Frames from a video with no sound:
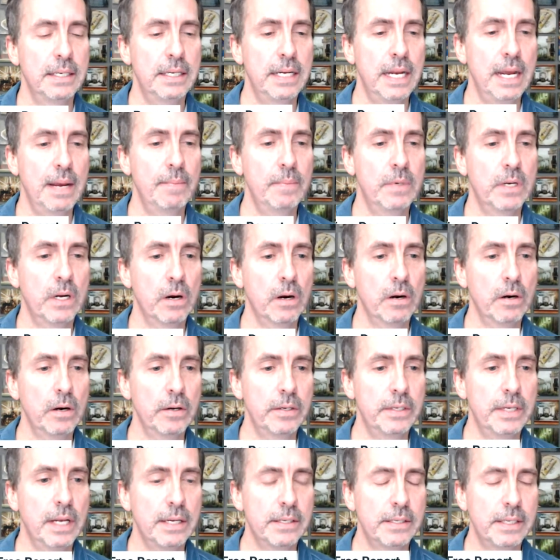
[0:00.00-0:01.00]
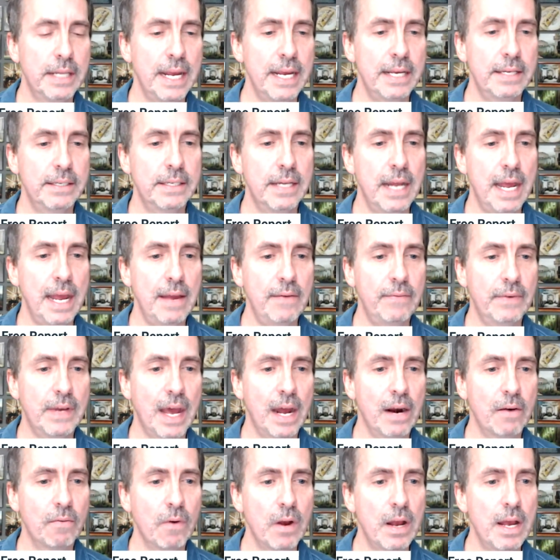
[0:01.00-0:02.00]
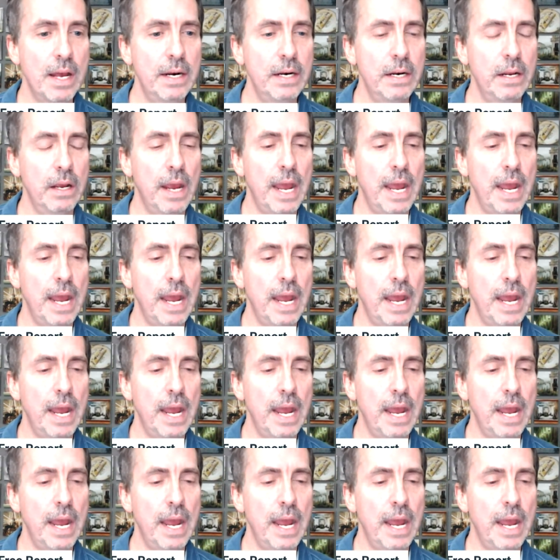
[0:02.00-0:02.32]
Tim Turner says, thanks, Dave. Got to run.